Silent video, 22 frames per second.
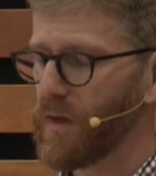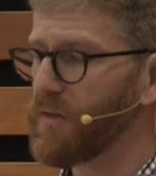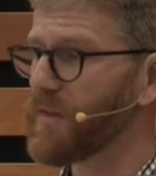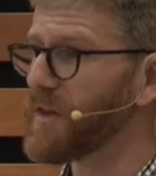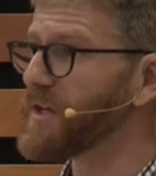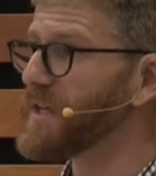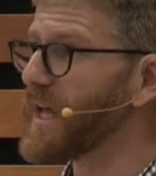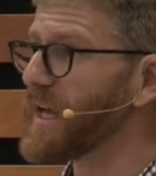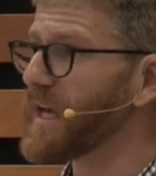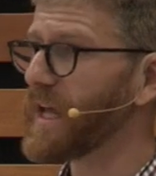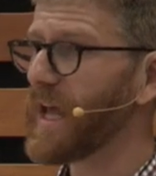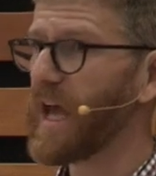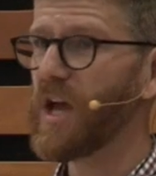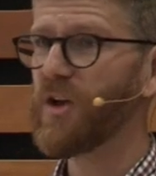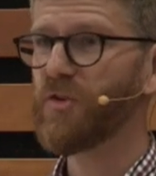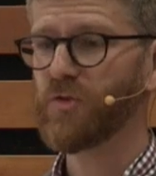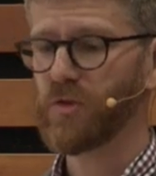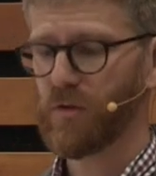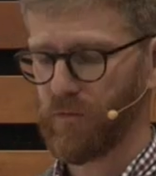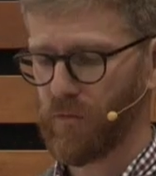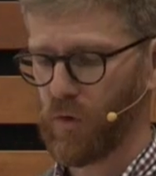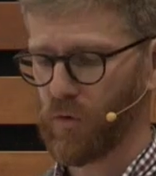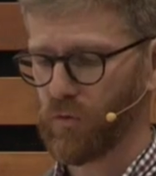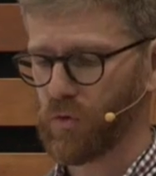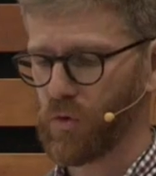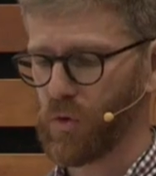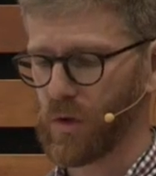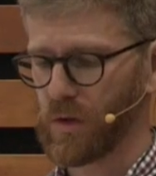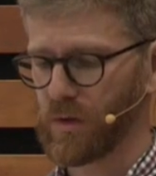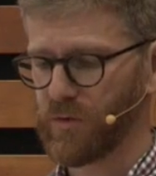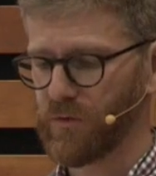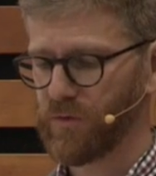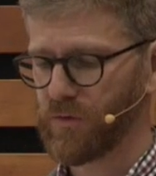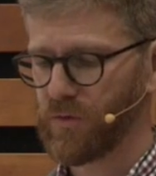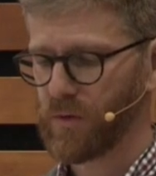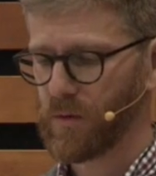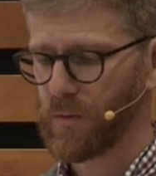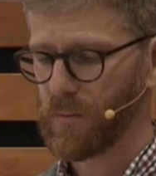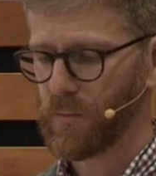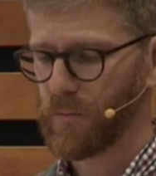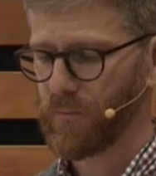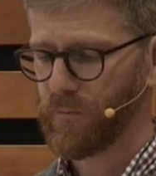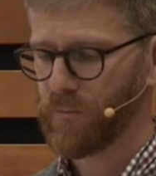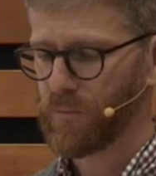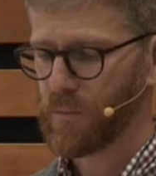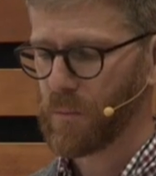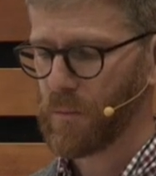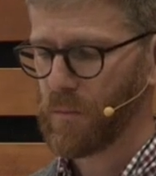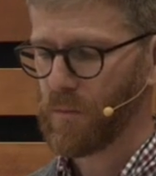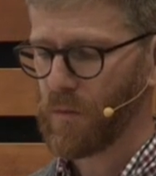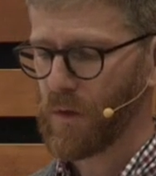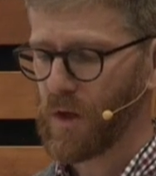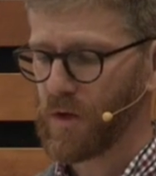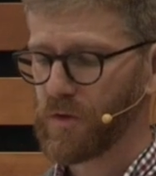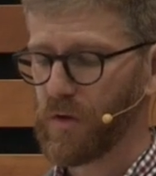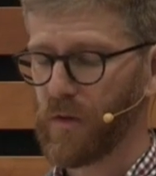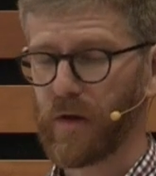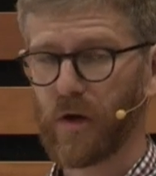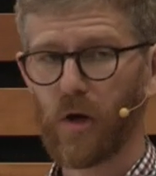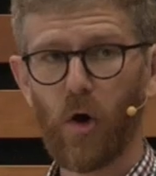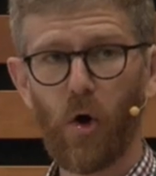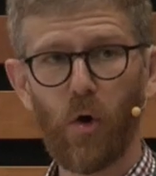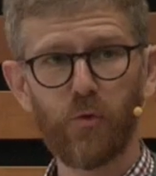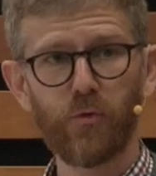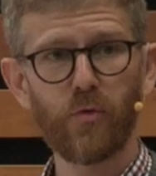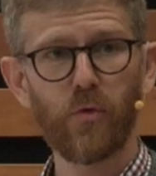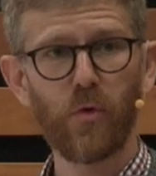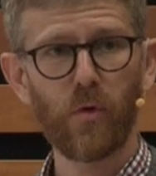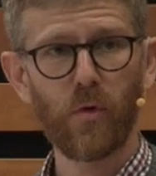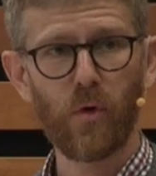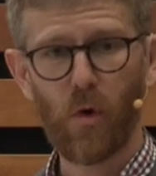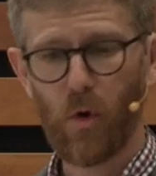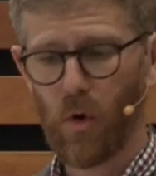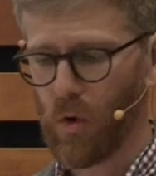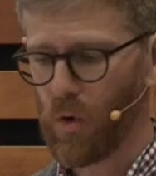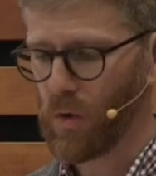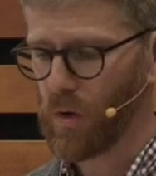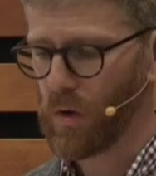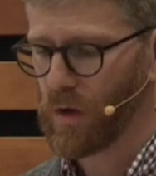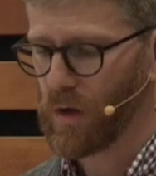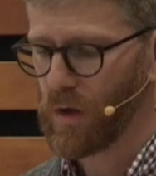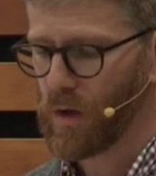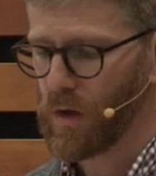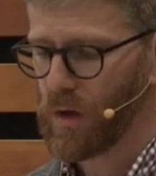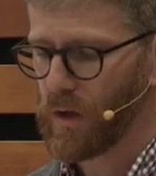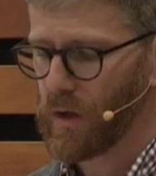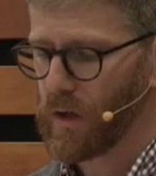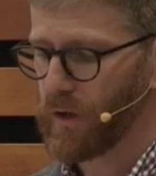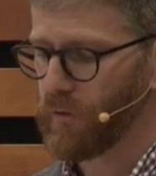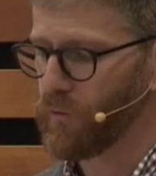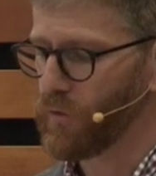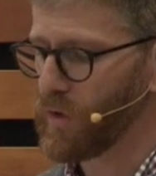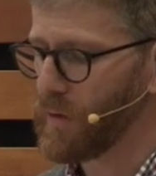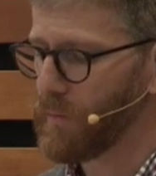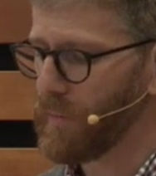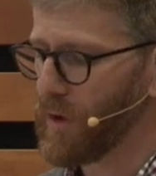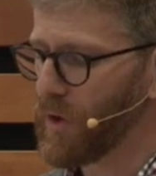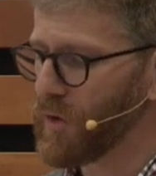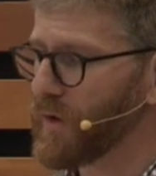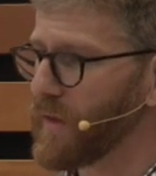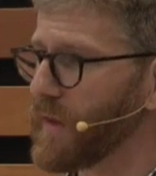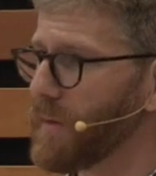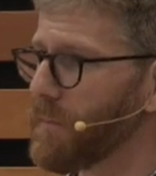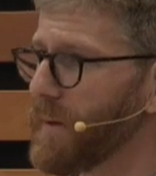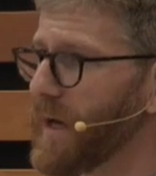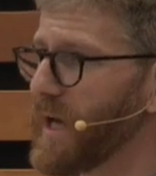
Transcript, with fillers: the dedication of those goods to the cultural goal of rebuilding the